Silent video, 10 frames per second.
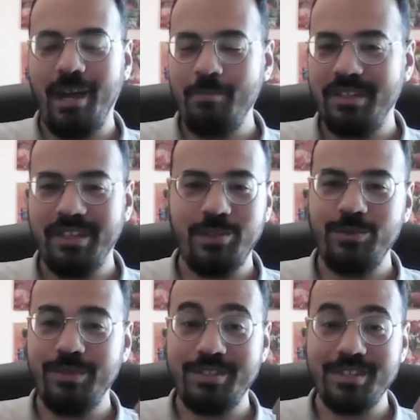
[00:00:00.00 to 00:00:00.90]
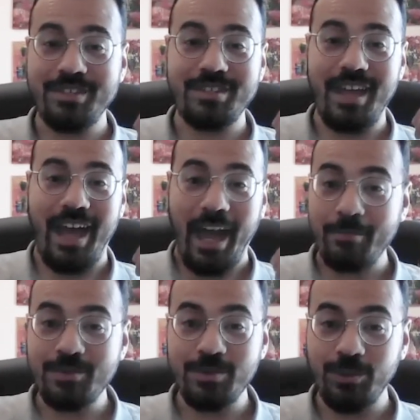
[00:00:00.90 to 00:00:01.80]
I'm telling you, this is
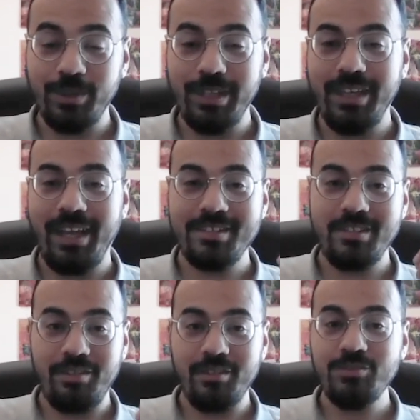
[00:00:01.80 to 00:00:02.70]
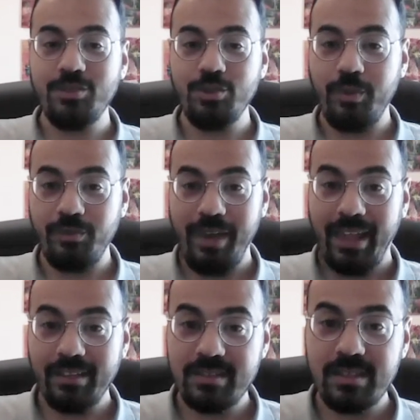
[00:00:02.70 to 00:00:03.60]
absolutely has nothing to do with
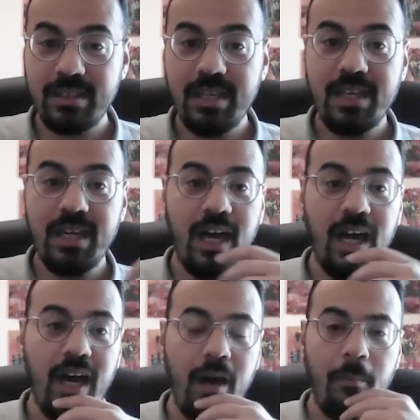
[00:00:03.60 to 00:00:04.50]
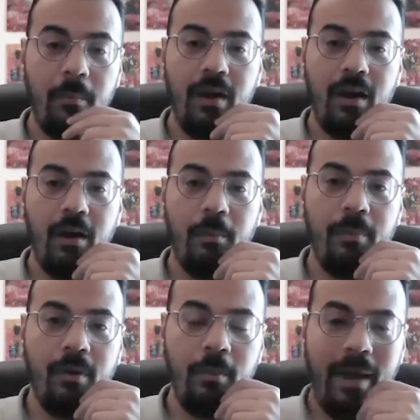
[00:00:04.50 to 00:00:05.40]
reality.
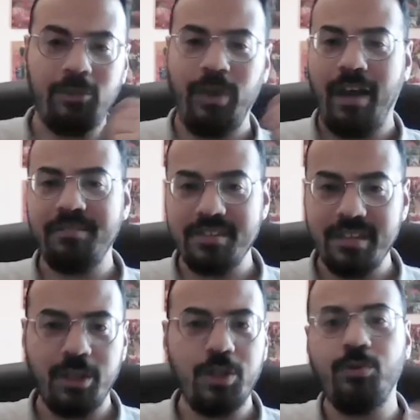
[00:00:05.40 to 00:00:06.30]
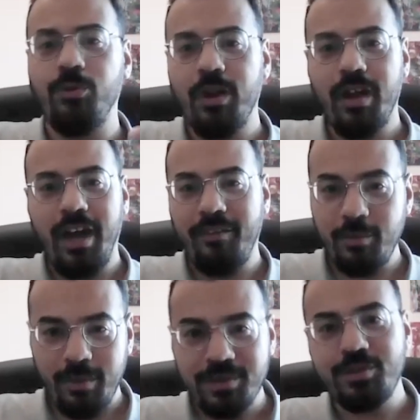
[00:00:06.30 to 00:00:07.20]
I don't have to tell you, have
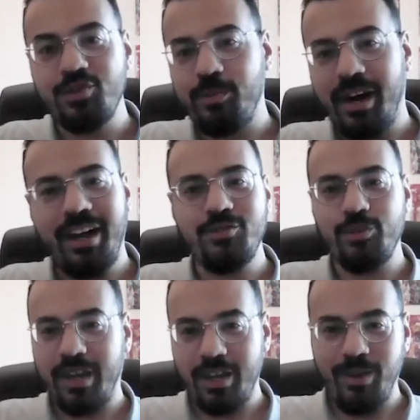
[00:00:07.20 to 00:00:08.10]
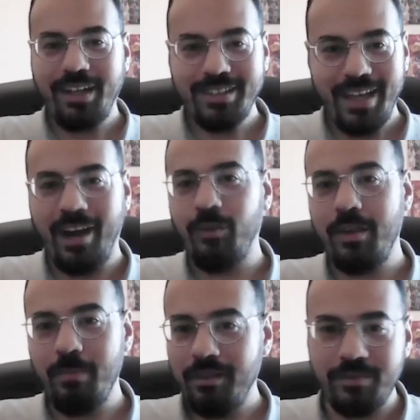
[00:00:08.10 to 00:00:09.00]
you been to Dubai? Dubai right now,
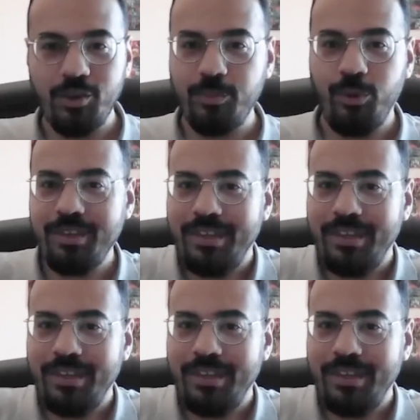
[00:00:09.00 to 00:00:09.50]
in my viewpoint,